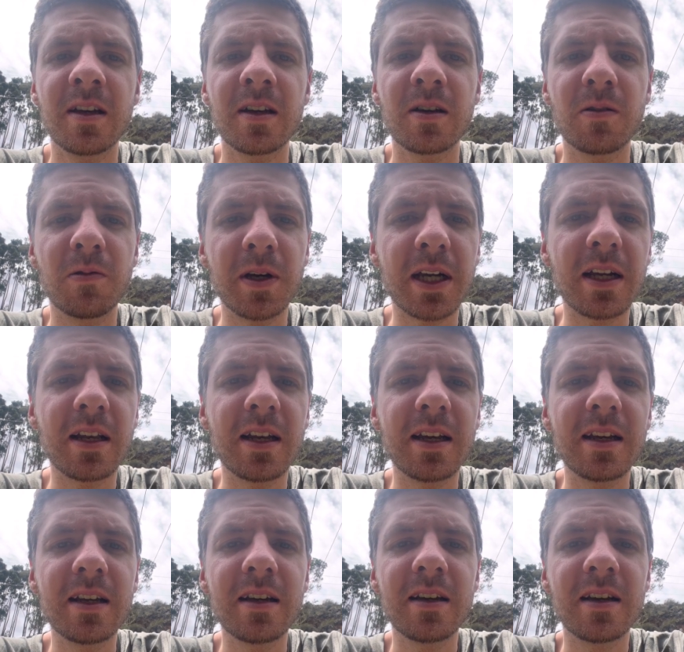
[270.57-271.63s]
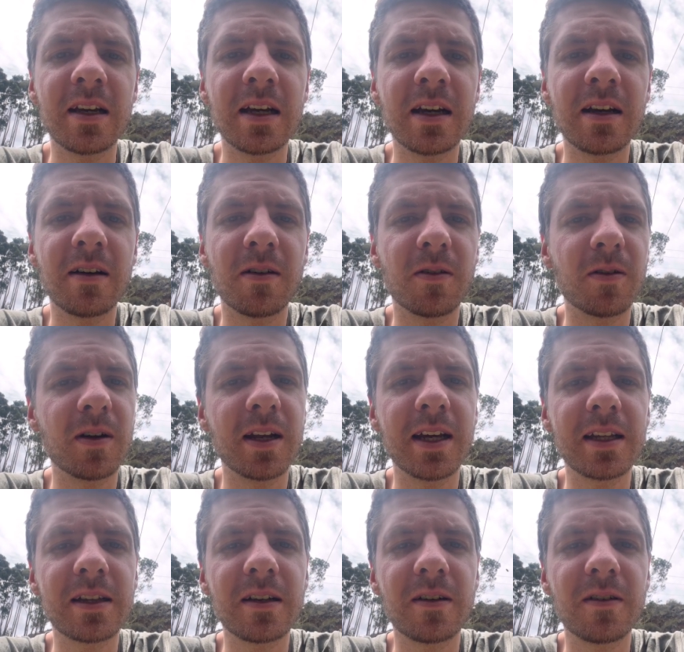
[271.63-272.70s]
quickly, or
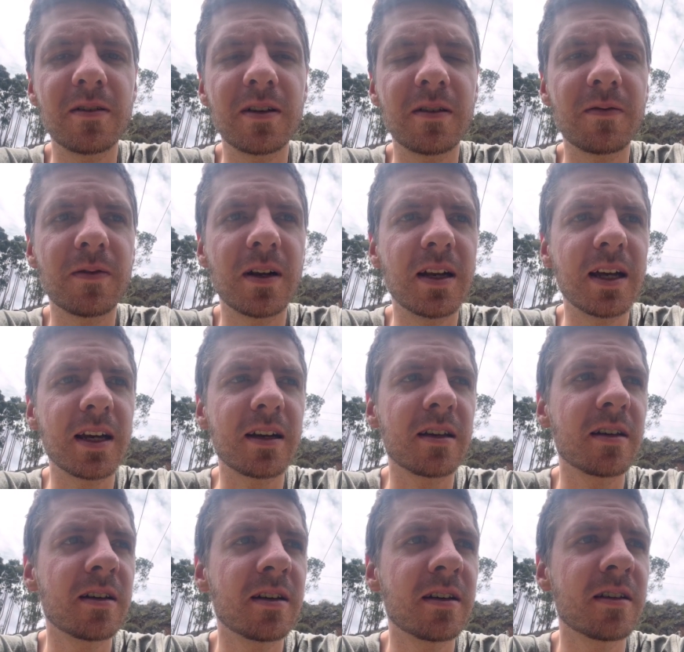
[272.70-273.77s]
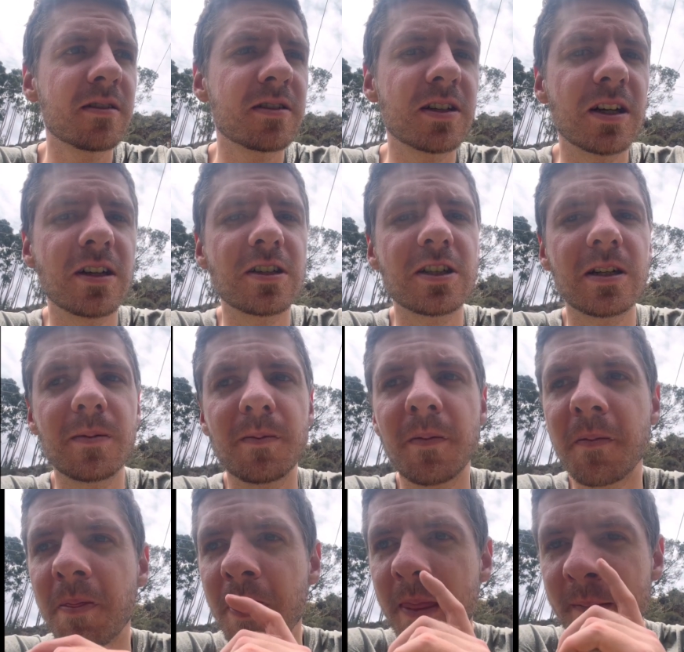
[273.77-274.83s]
later on if I like change them
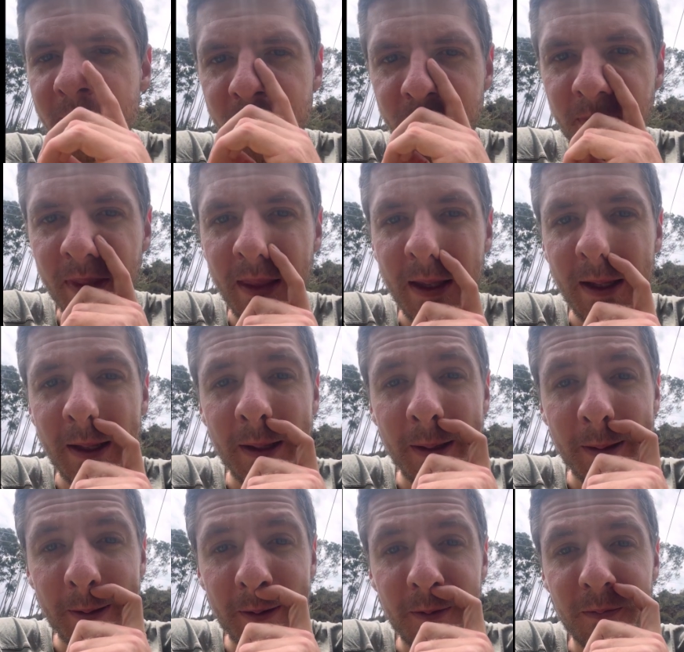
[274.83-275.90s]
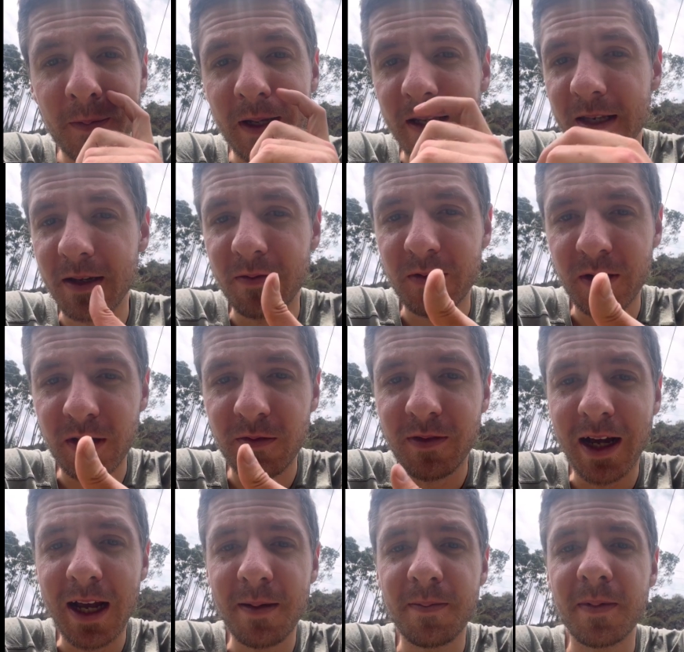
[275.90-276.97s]
to make a different
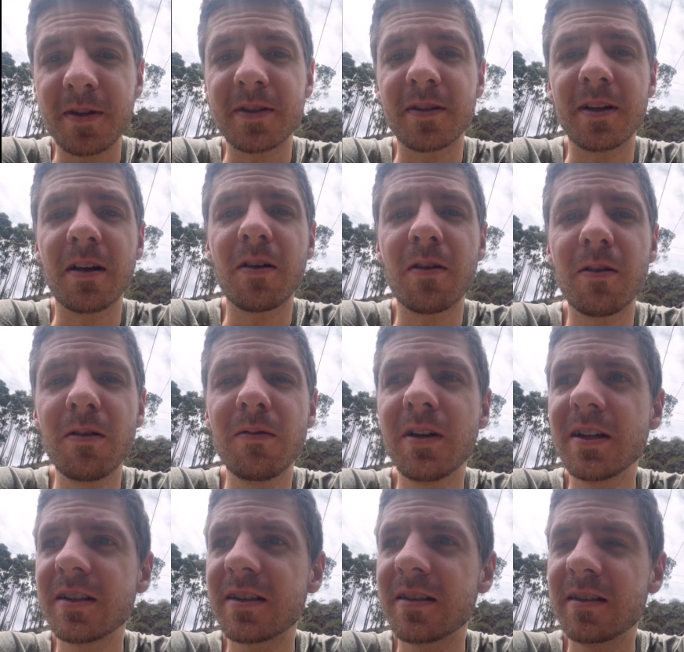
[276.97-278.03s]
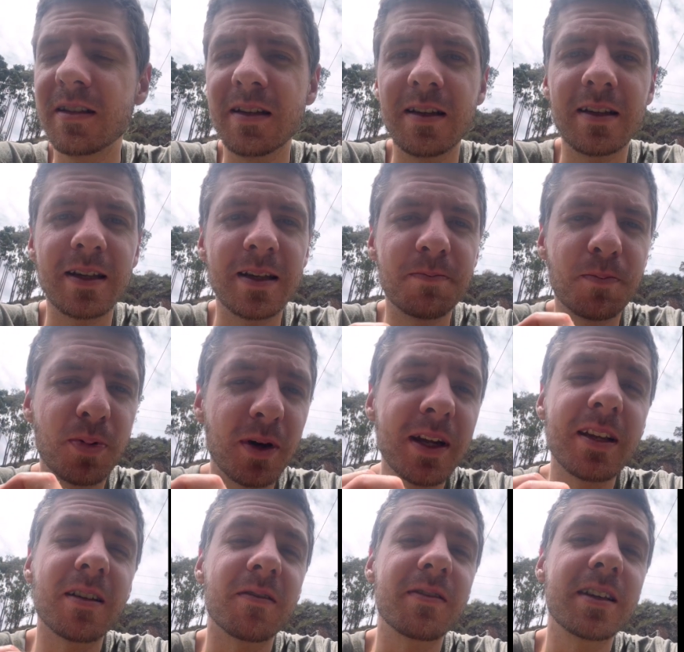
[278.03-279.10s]
vibe. So always, the
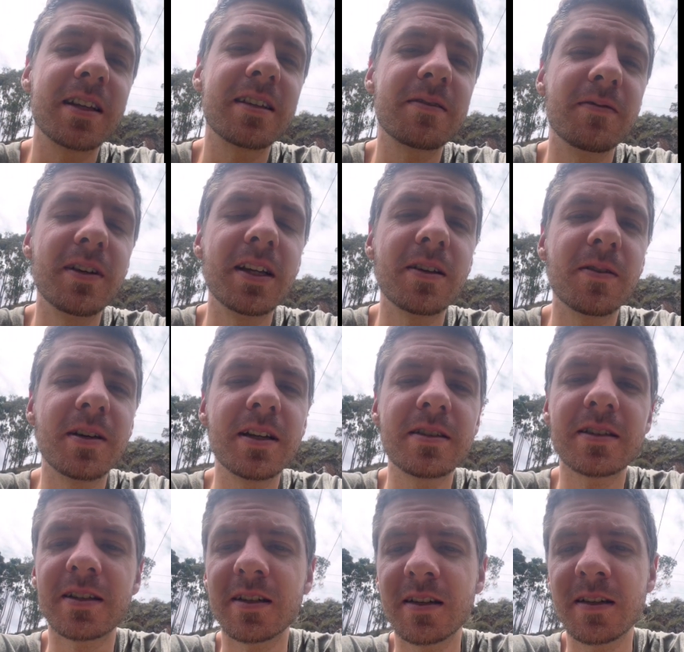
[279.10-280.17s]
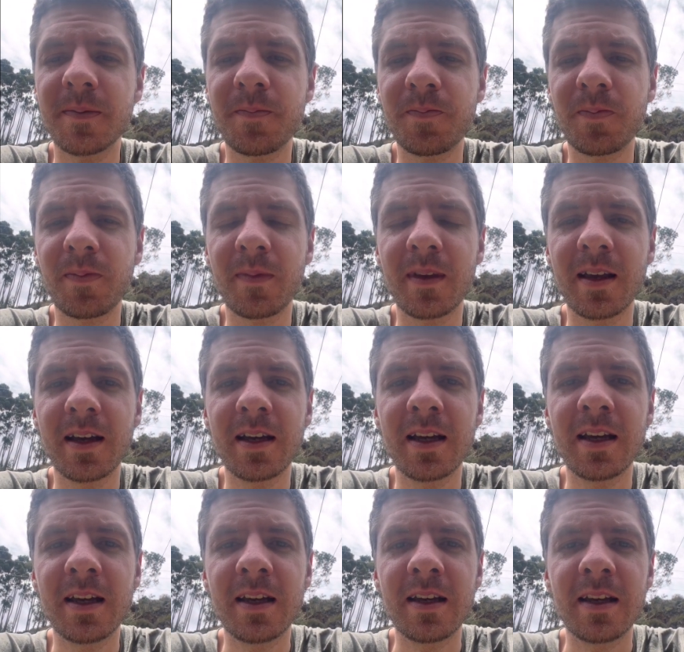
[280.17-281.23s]
point of this video is,
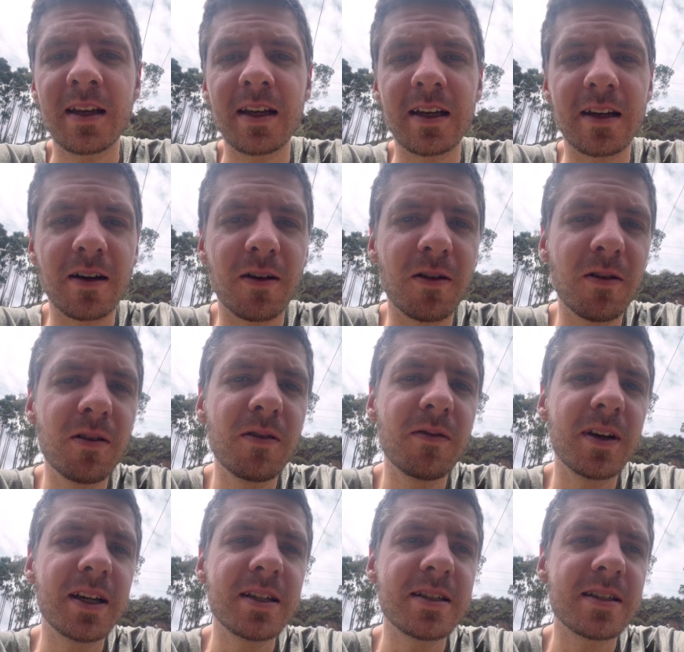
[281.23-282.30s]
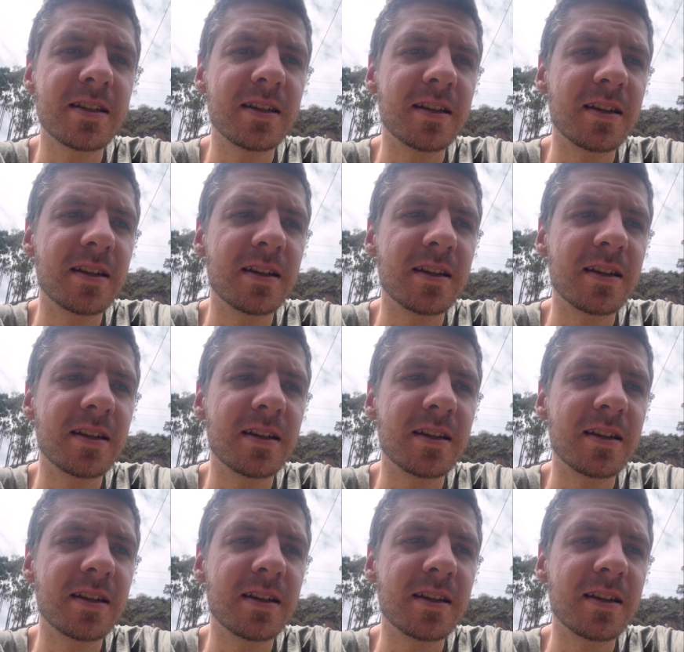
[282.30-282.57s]
it always